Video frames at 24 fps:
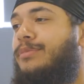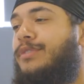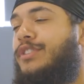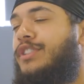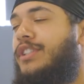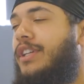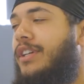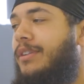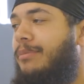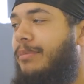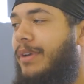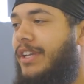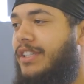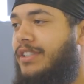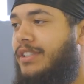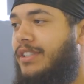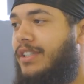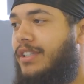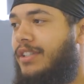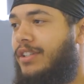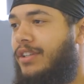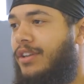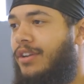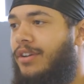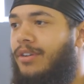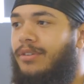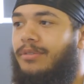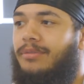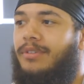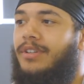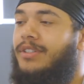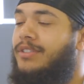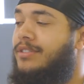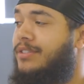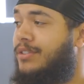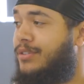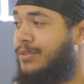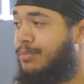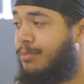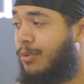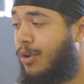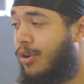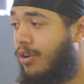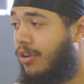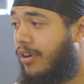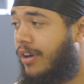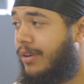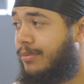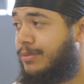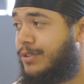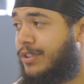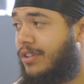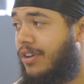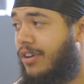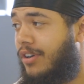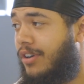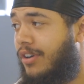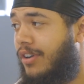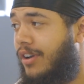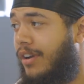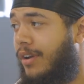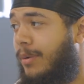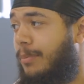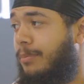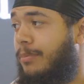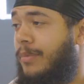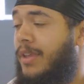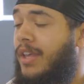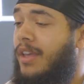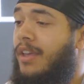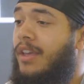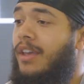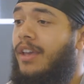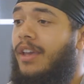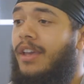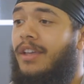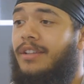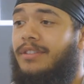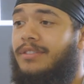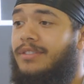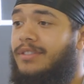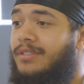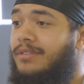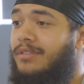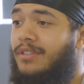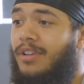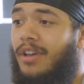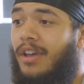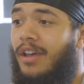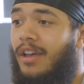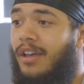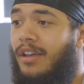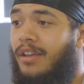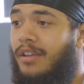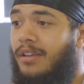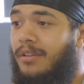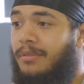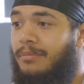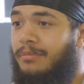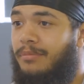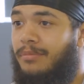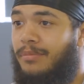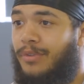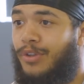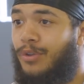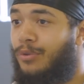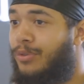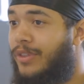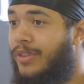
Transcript: she had mentioned, you know, there's this program starting up. It's to youth